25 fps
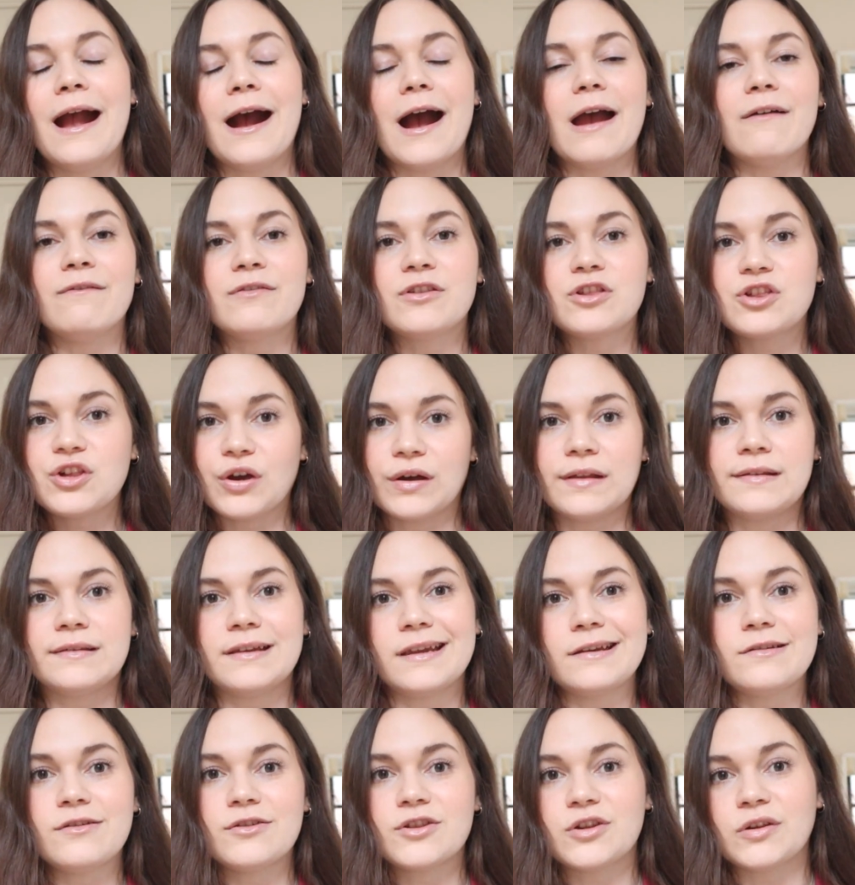I've just
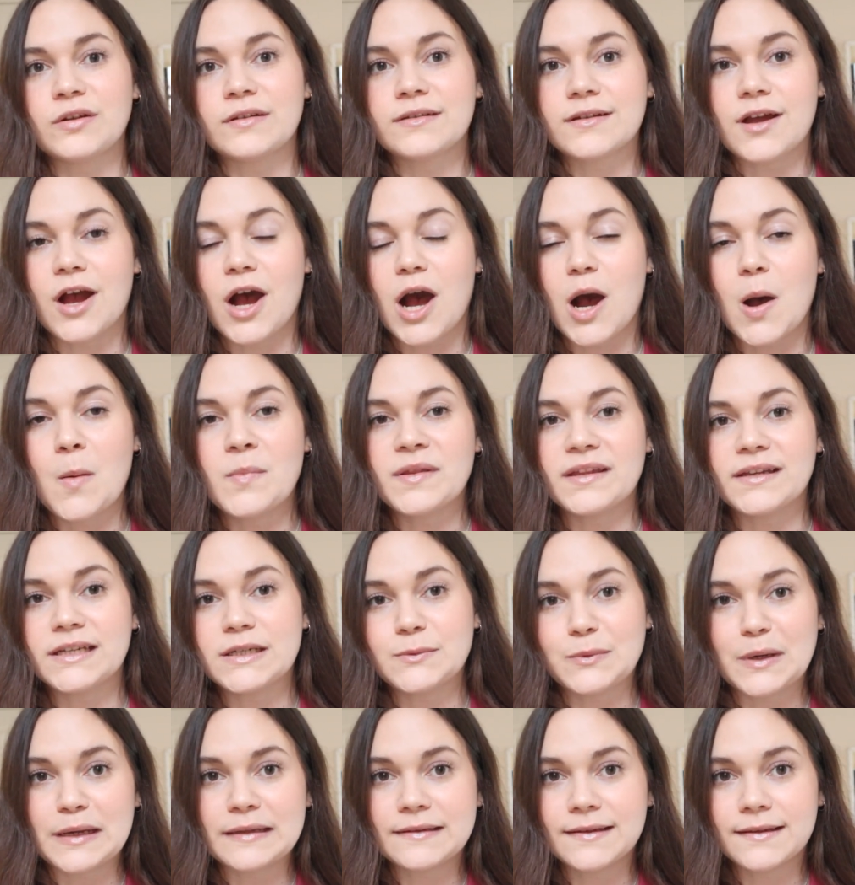introduced carbs
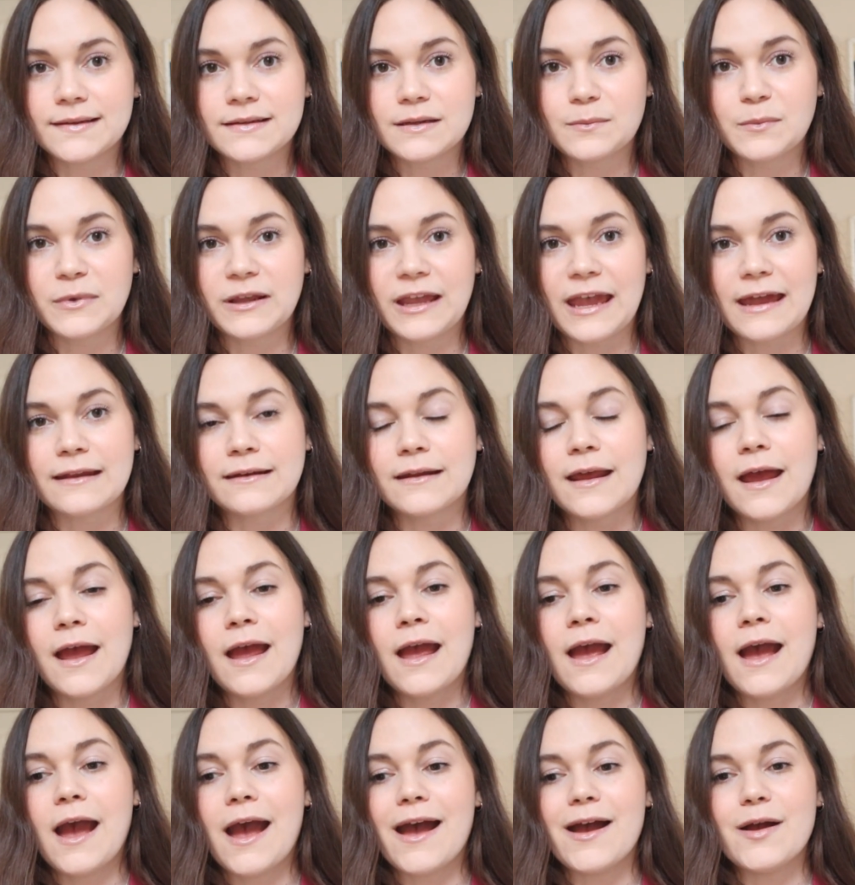into my system again
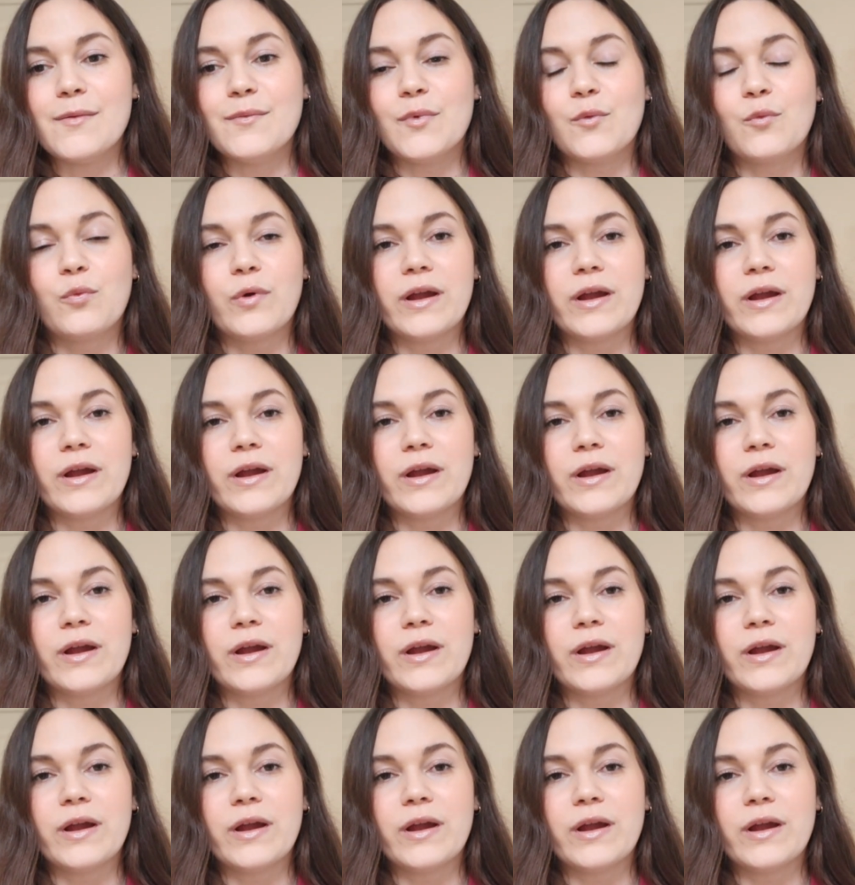um,